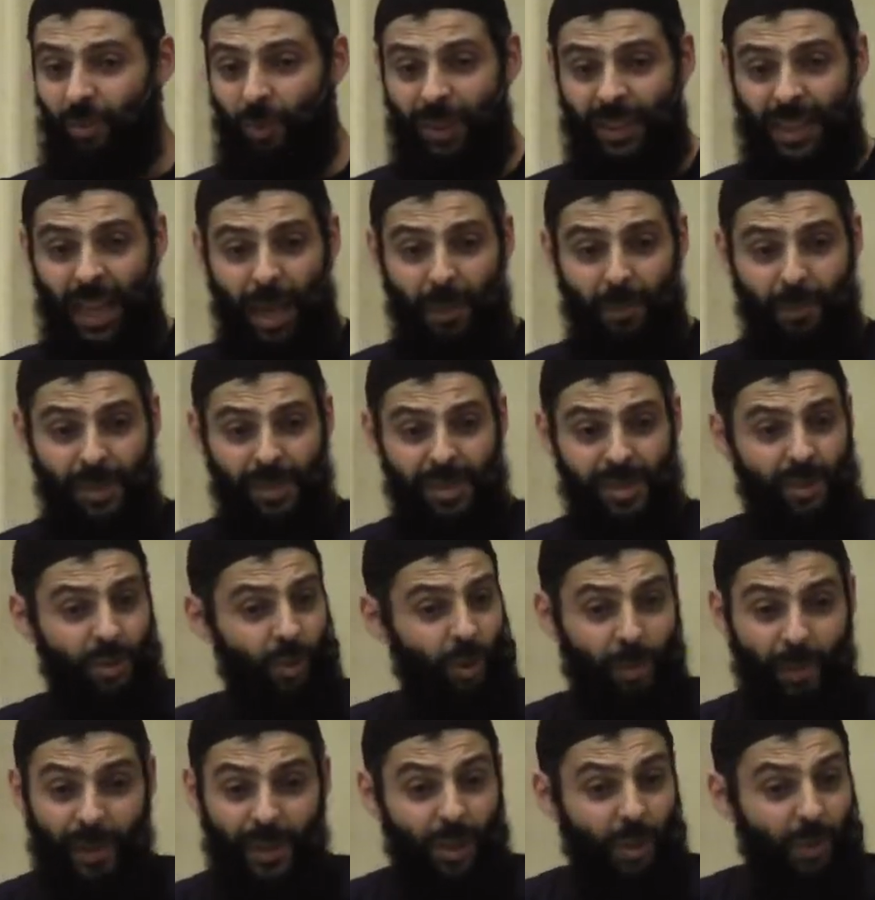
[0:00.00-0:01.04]
what happens?
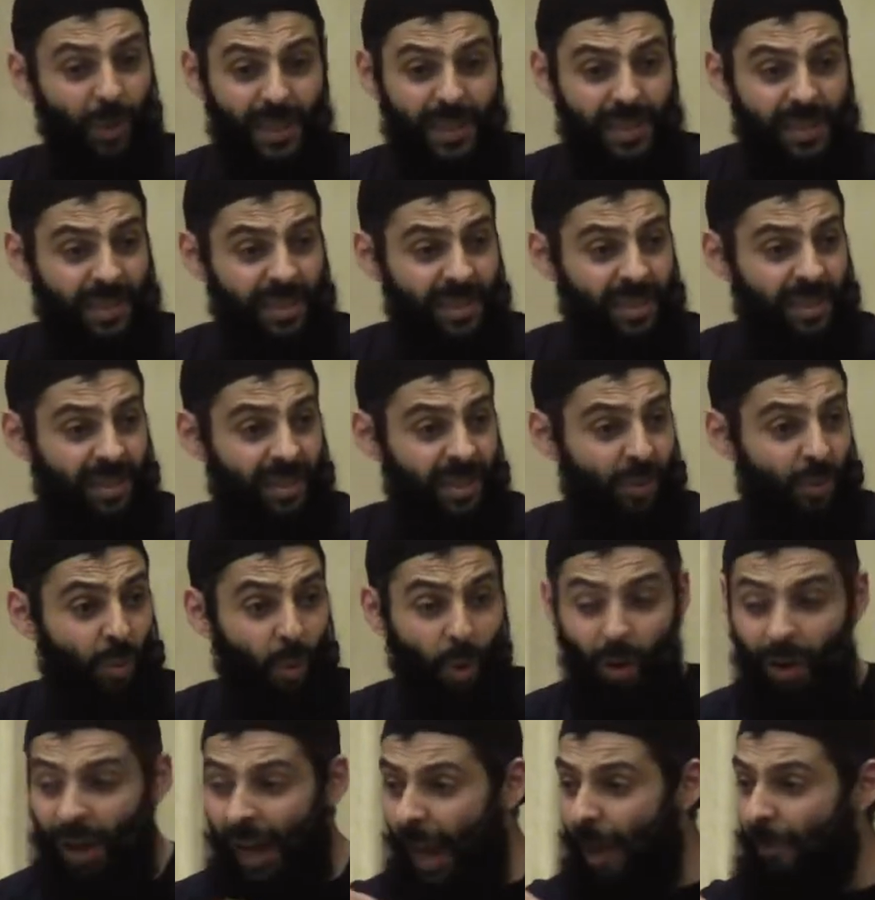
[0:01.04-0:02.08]
Nobody wins.
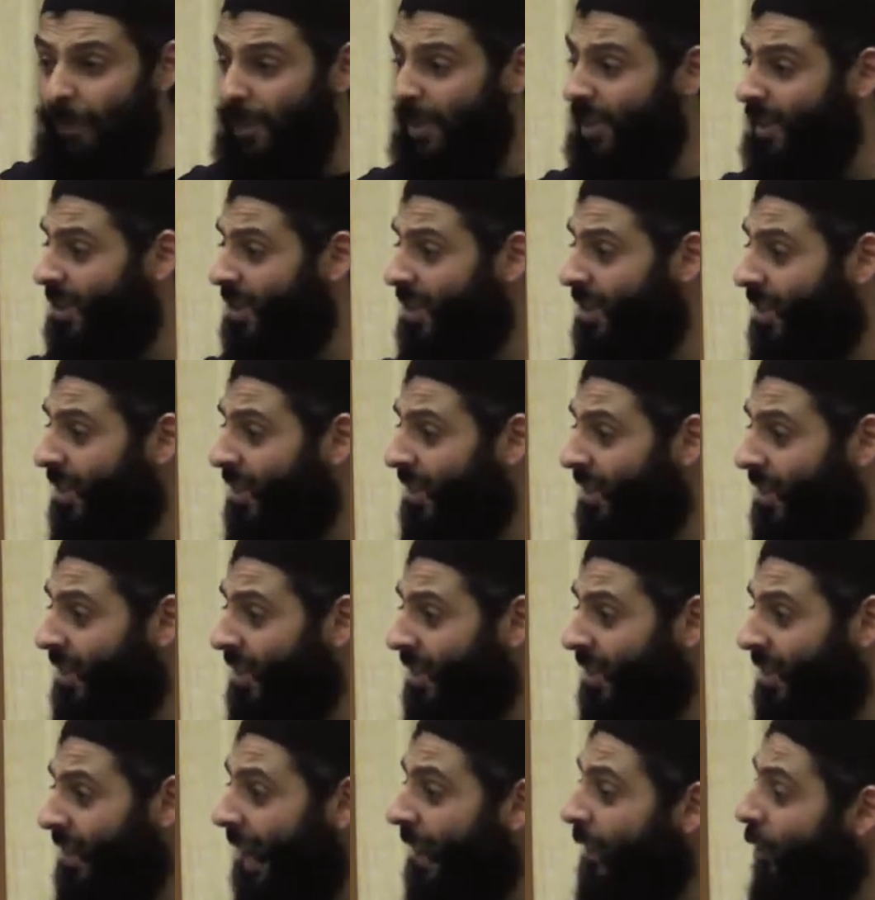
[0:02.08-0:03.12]
War happens.
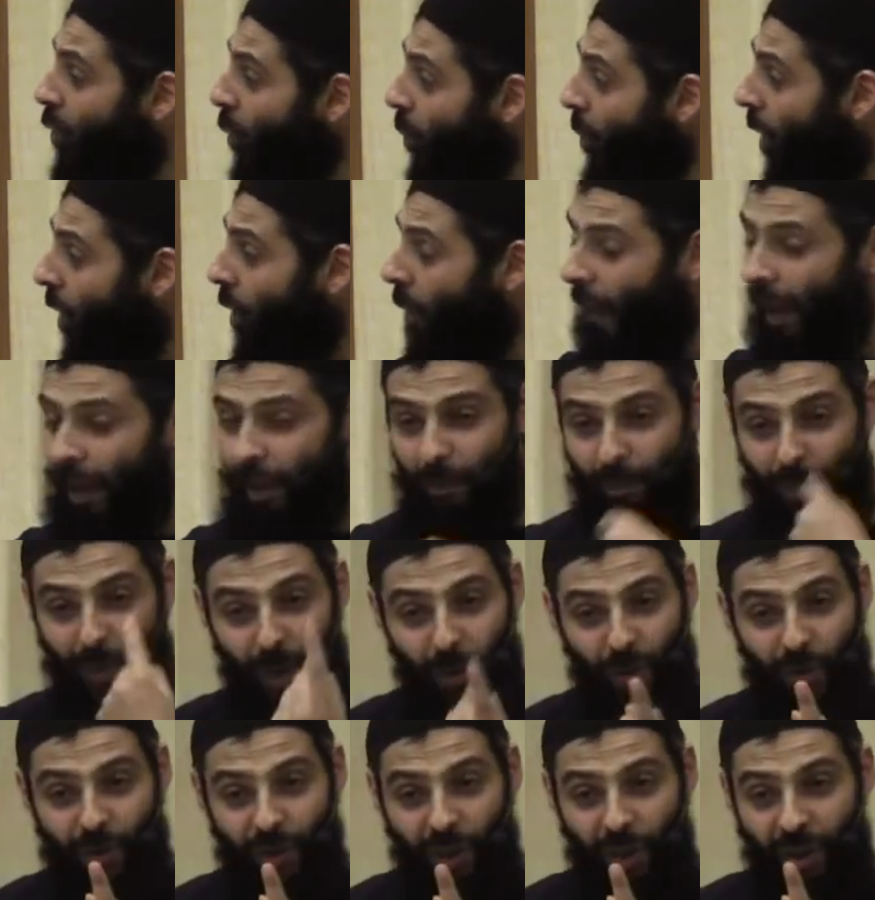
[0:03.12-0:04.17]
And tomorrow I
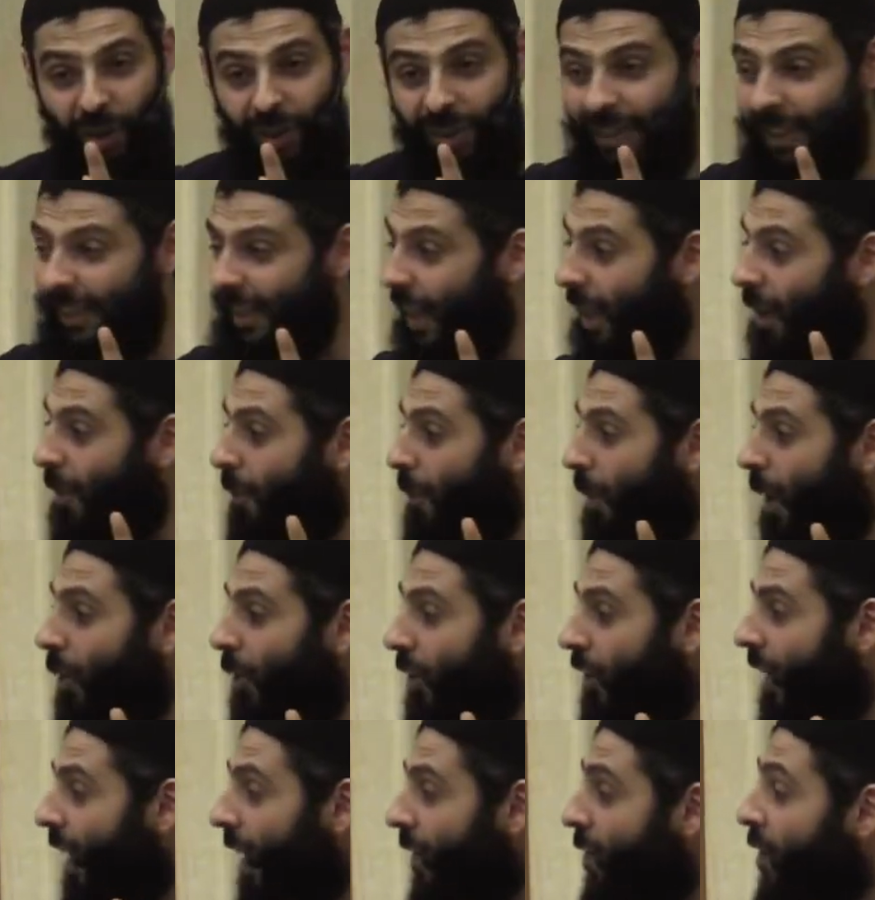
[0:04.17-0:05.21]
empower the heart and then I
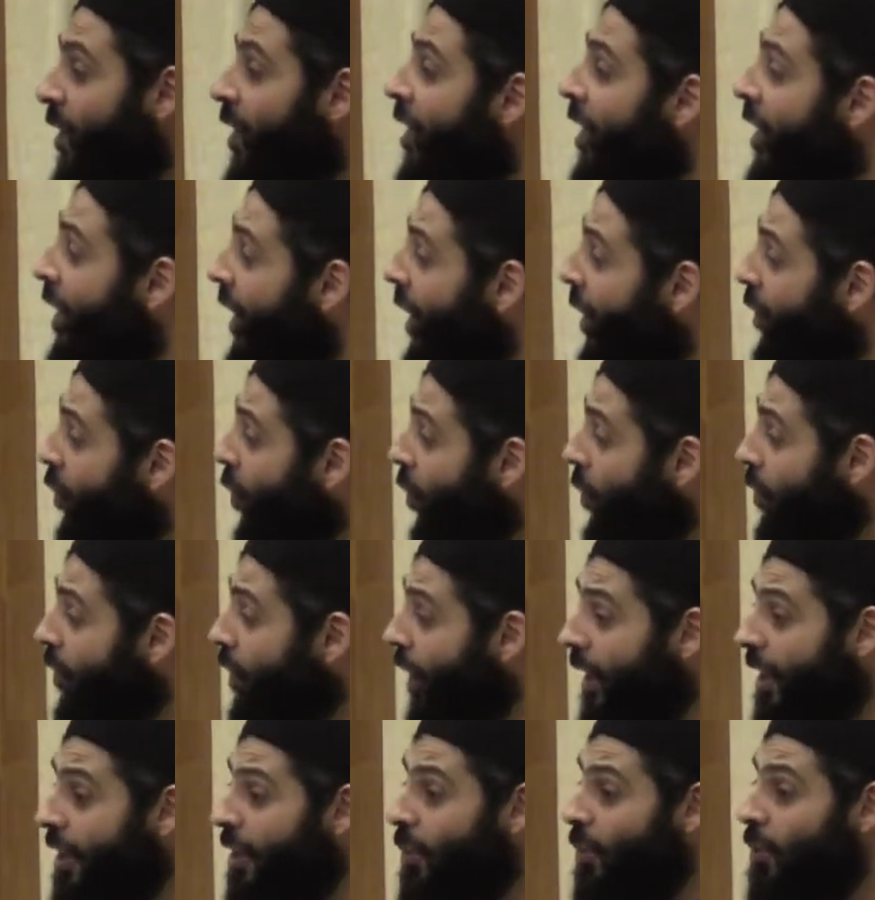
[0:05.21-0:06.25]
empower the nafs. It
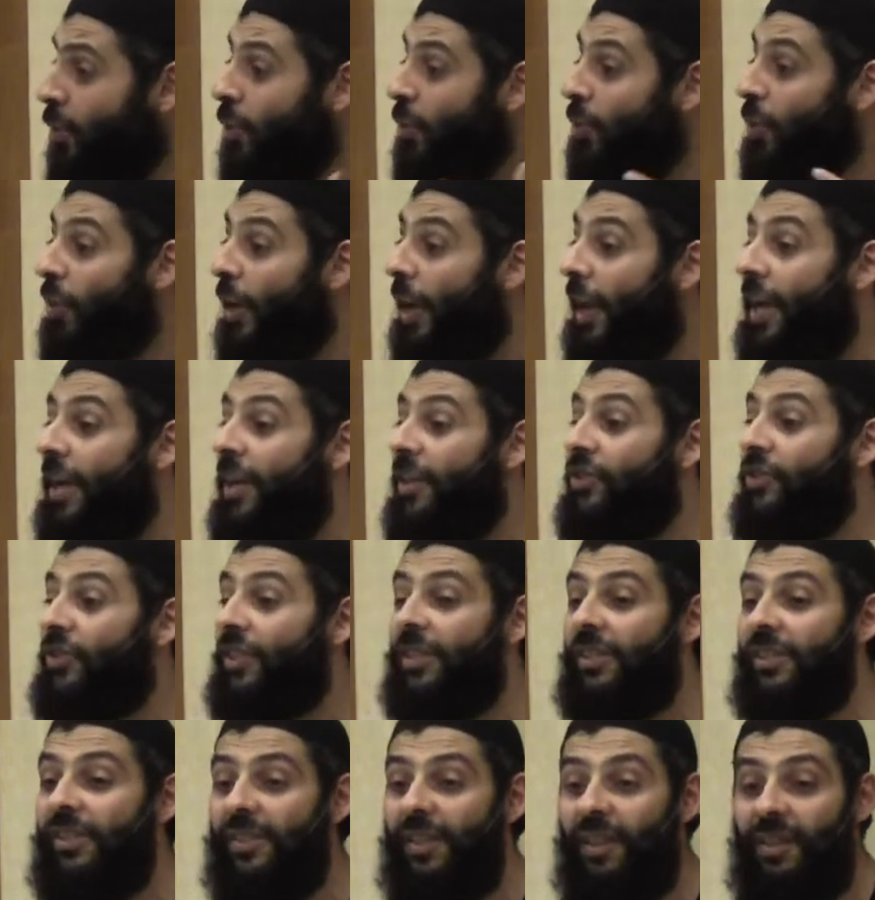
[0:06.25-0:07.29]
continues to
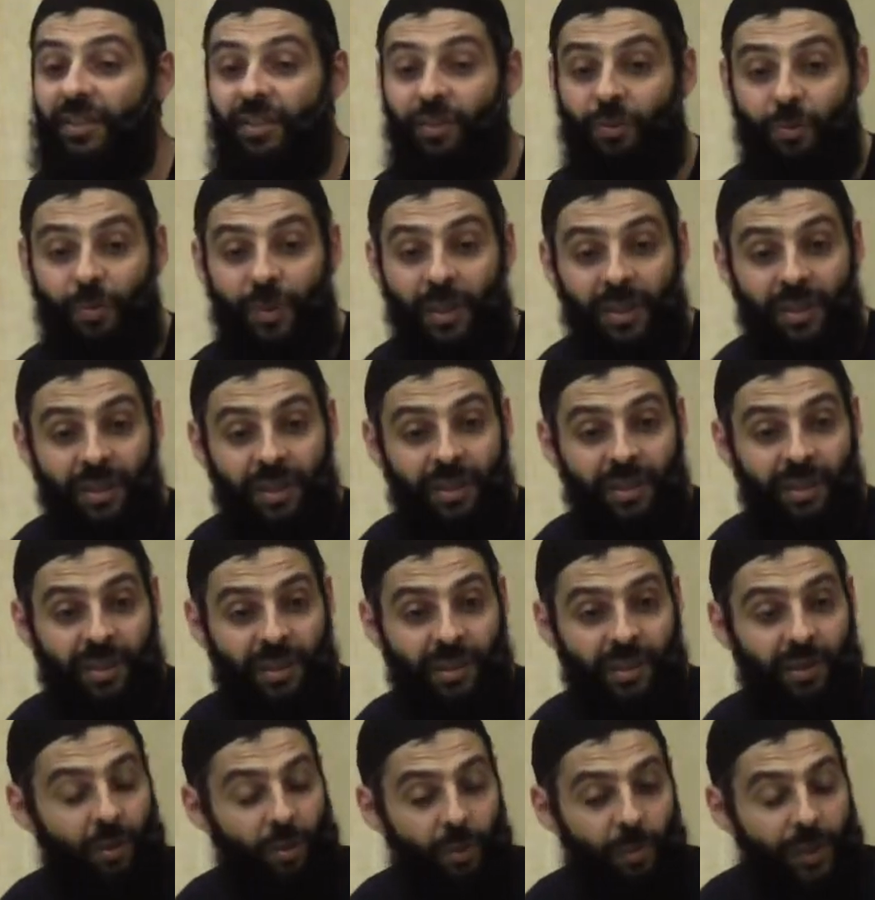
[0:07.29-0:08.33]
rage inside of me.
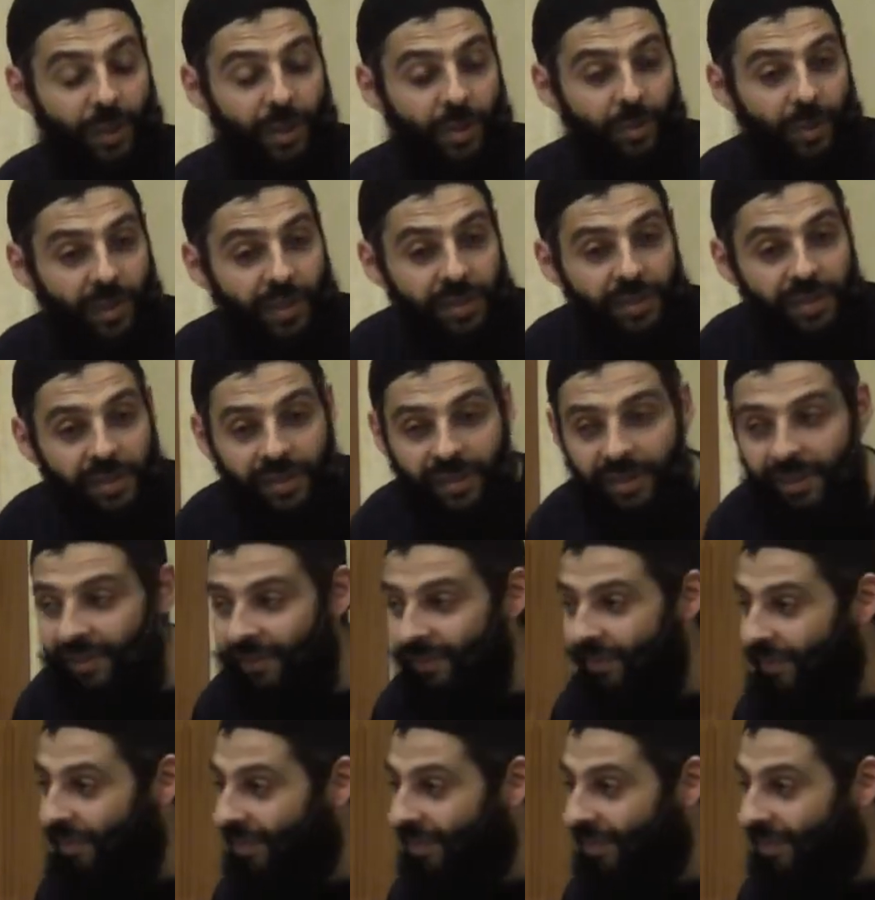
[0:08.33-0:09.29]
Nobody wins.